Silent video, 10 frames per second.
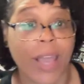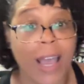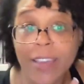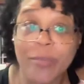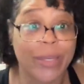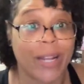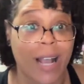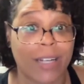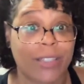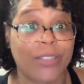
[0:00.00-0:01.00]
I have been
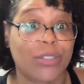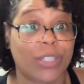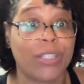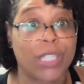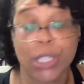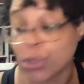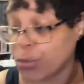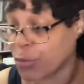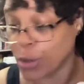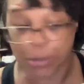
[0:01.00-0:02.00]
out of the Scentsy loop
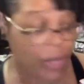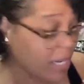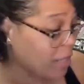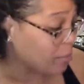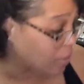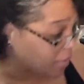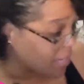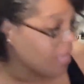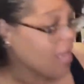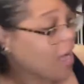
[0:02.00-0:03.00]
for a minute, but
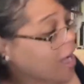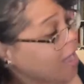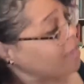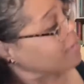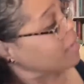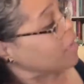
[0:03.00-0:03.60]
I